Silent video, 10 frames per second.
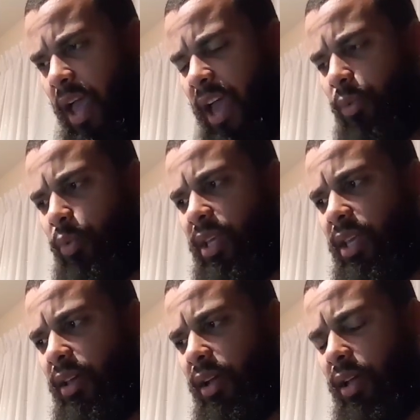and we
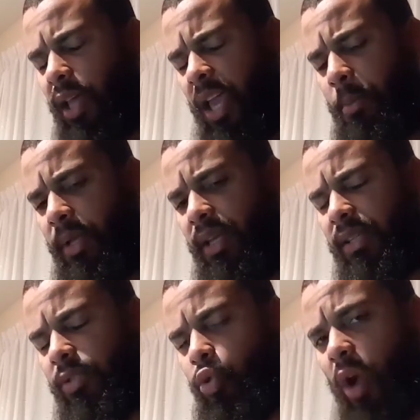came in
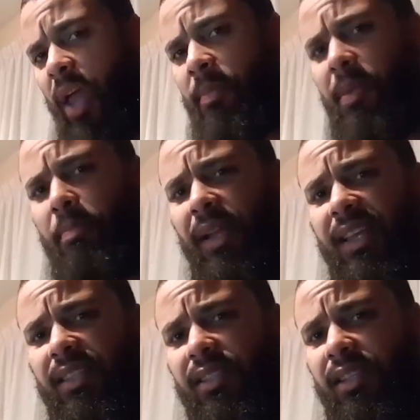this grimy
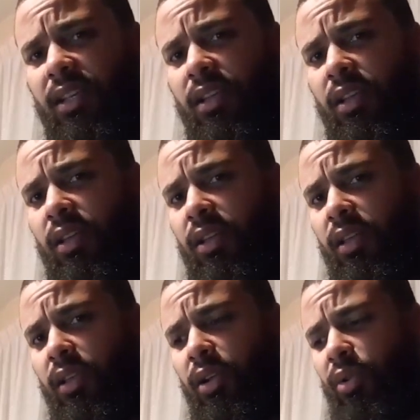place,
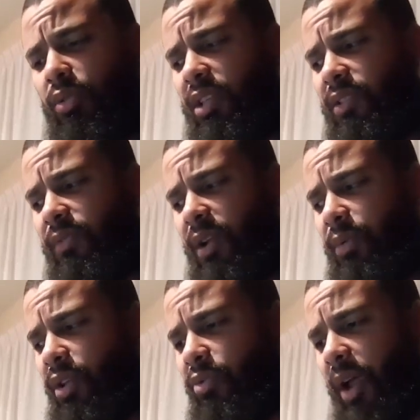you know, this
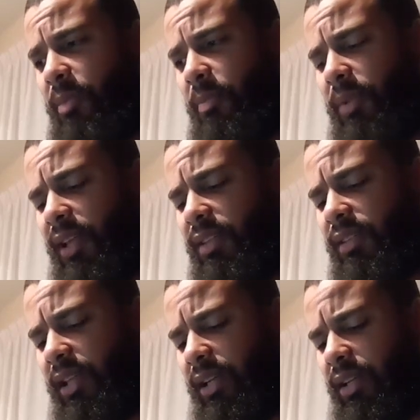very grimy place,
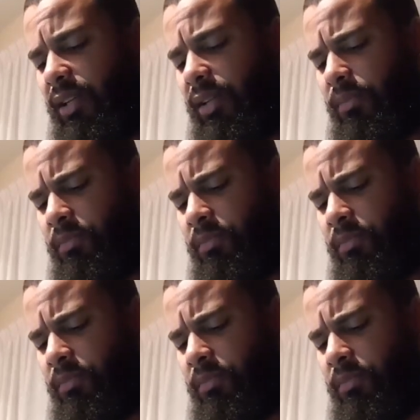and